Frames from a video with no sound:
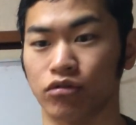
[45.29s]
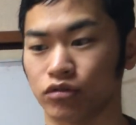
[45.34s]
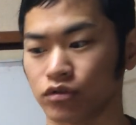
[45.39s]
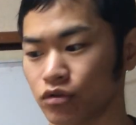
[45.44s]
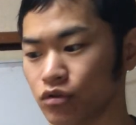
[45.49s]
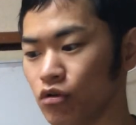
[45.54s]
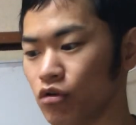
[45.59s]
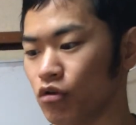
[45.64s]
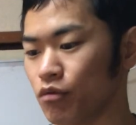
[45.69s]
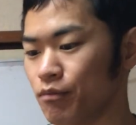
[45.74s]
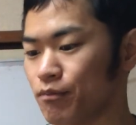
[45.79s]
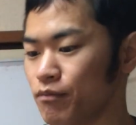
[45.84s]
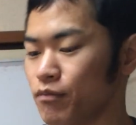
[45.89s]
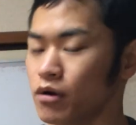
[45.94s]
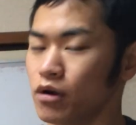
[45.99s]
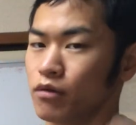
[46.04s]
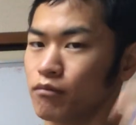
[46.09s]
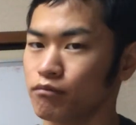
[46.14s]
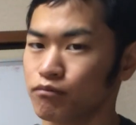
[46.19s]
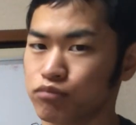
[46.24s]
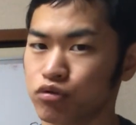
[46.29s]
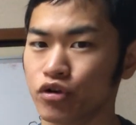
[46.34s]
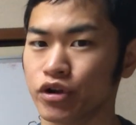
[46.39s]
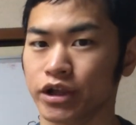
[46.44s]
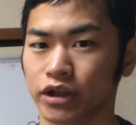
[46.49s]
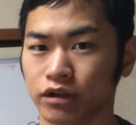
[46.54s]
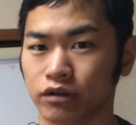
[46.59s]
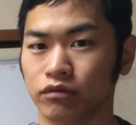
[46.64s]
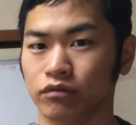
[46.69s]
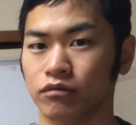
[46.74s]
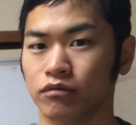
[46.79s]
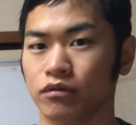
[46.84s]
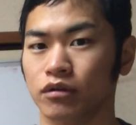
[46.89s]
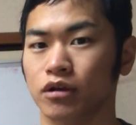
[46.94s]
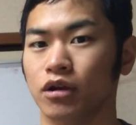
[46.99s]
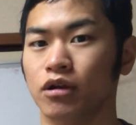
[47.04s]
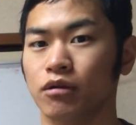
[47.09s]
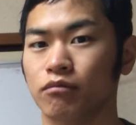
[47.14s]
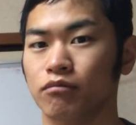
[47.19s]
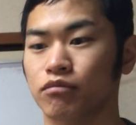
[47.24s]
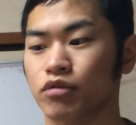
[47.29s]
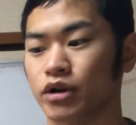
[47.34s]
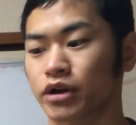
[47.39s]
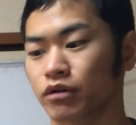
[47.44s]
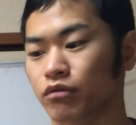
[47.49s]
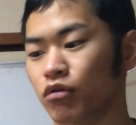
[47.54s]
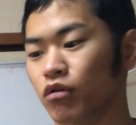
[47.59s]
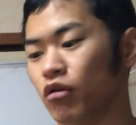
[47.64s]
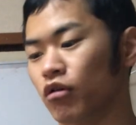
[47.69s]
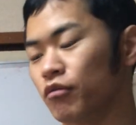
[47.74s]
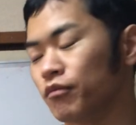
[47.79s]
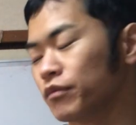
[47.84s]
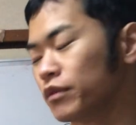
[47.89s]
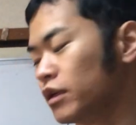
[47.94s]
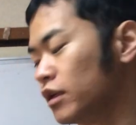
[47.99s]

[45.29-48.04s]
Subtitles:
So putting form.